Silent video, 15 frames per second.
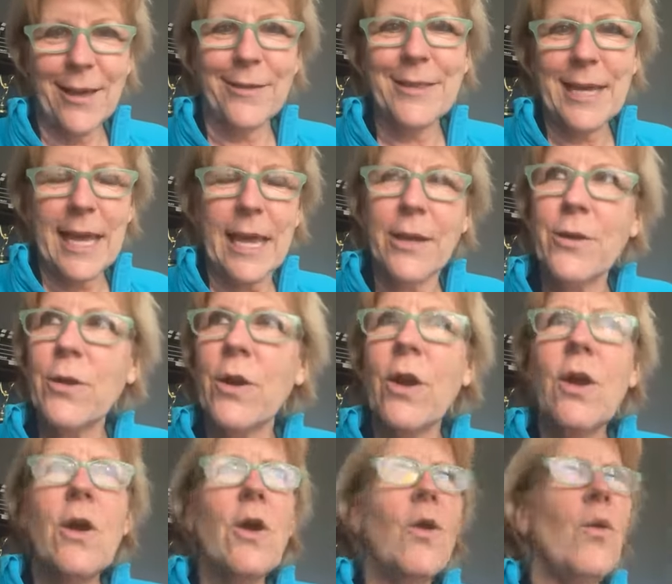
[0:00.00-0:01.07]
healthy anger.
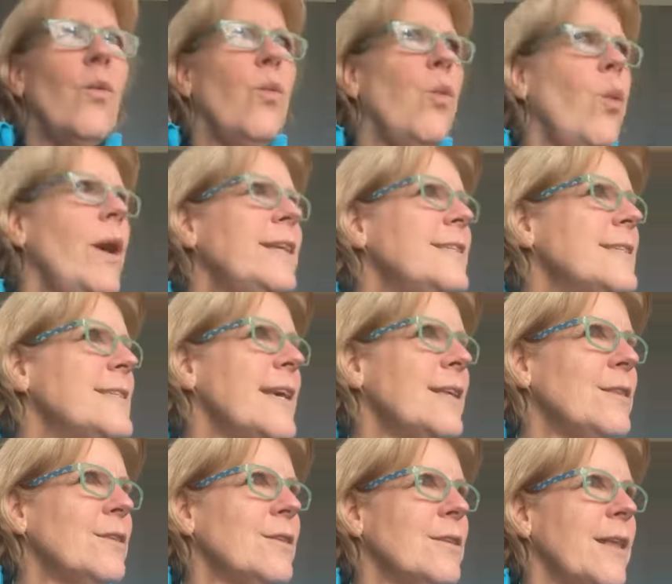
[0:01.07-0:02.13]
What does
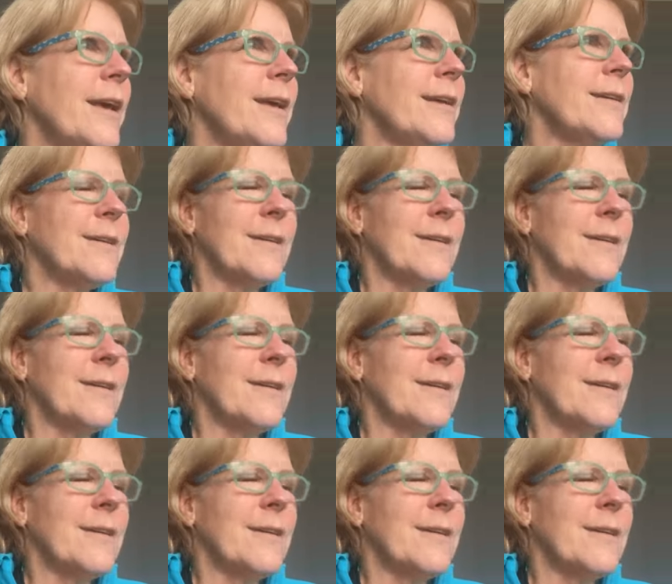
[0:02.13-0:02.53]
that look like?